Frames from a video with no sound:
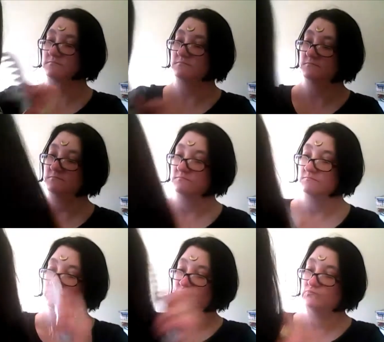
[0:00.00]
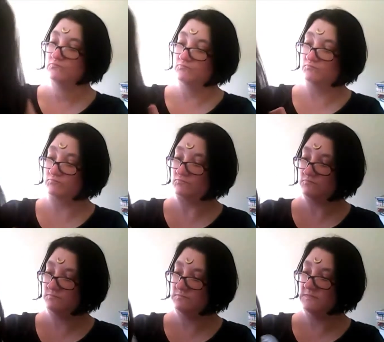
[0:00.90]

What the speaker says: No one is speaking in this clip.